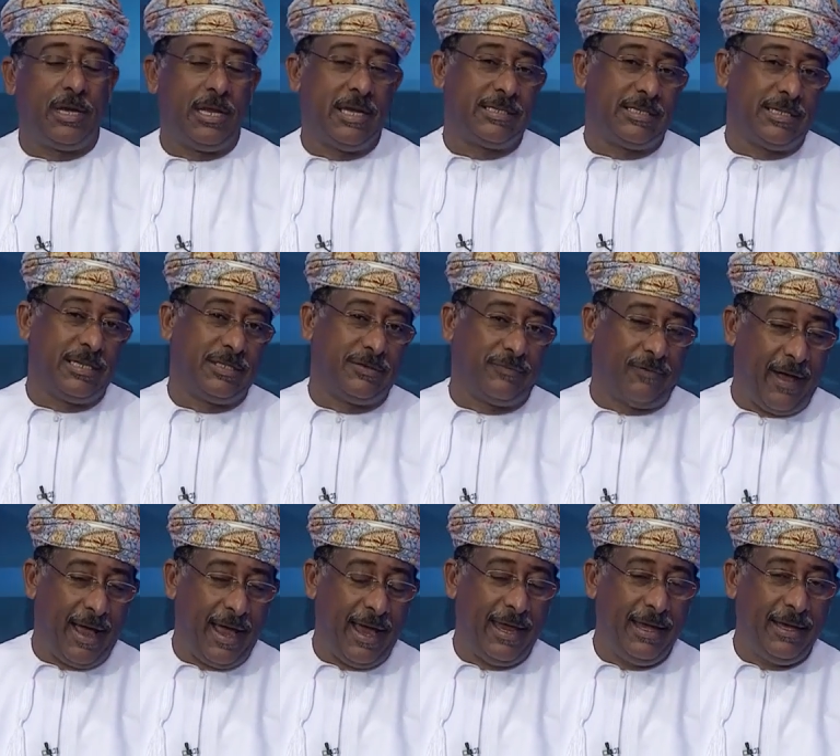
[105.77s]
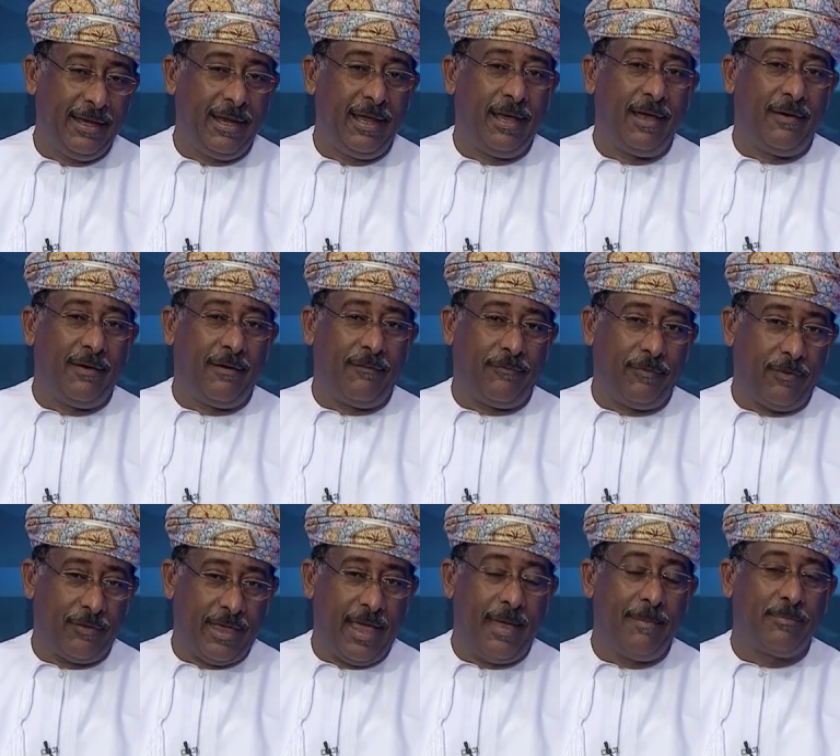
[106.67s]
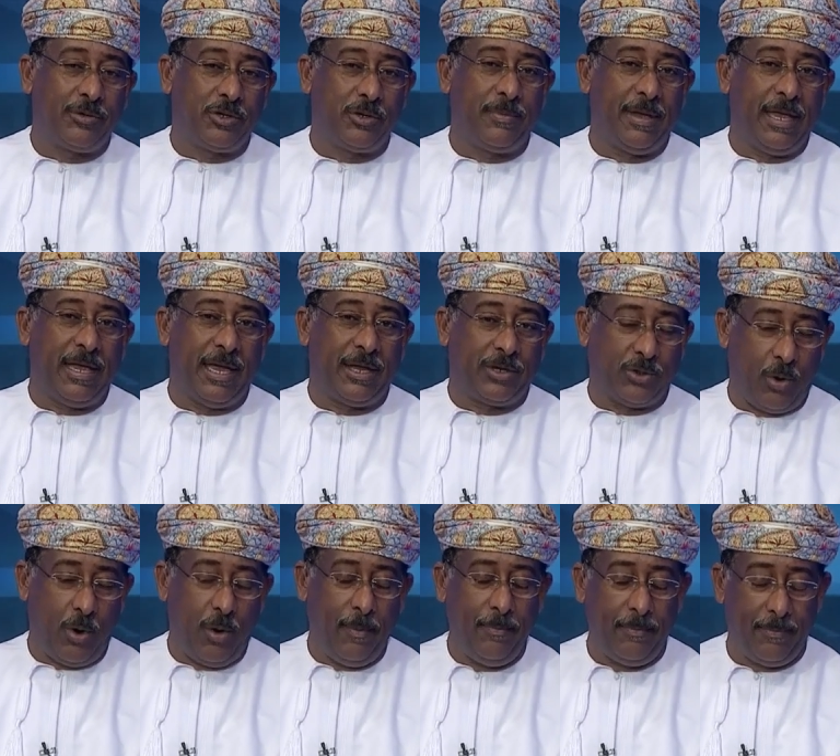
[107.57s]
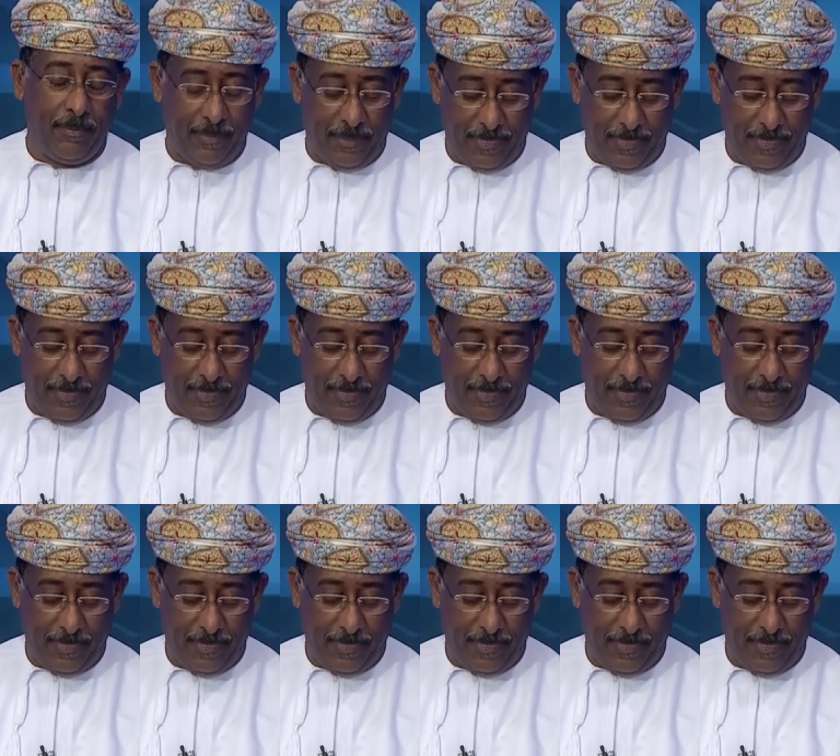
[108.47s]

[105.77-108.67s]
Is this fine for them to be at home?